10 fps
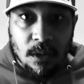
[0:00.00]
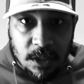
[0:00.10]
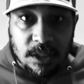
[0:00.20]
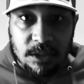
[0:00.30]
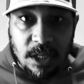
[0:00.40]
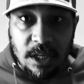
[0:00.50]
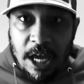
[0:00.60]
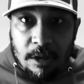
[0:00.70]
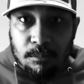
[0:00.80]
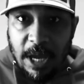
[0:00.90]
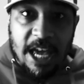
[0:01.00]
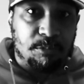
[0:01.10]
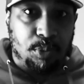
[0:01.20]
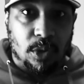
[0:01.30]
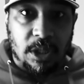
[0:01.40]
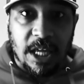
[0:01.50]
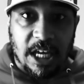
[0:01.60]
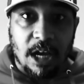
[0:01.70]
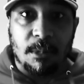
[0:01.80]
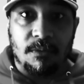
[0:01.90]
You see what I'm saying? Magpul ain't
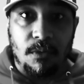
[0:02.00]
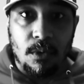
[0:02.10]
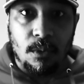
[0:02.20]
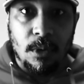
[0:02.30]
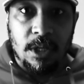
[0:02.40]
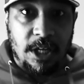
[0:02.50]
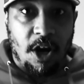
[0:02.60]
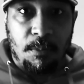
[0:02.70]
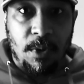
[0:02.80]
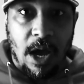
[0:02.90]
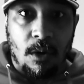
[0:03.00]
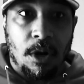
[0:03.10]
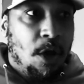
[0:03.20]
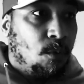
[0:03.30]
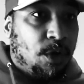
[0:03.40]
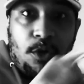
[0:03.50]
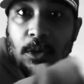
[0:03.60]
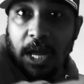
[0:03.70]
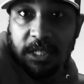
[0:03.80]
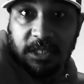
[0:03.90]
coming for you to help you out when
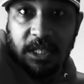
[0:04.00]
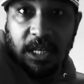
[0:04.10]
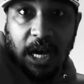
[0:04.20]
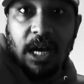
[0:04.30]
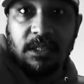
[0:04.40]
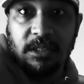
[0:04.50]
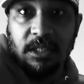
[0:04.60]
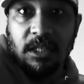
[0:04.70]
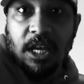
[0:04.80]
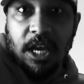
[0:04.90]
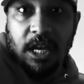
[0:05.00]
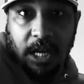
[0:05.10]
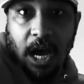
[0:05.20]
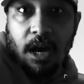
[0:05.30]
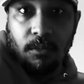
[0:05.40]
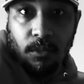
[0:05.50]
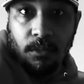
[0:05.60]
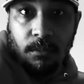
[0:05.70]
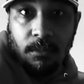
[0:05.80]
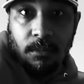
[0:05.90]
you gotta sit in the hot seat in the
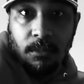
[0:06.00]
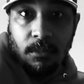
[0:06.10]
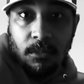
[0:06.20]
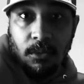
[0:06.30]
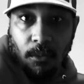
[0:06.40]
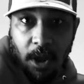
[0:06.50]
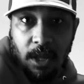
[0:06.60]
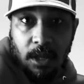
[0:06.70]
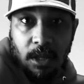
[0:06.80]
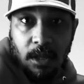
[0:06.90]
courtroom, right?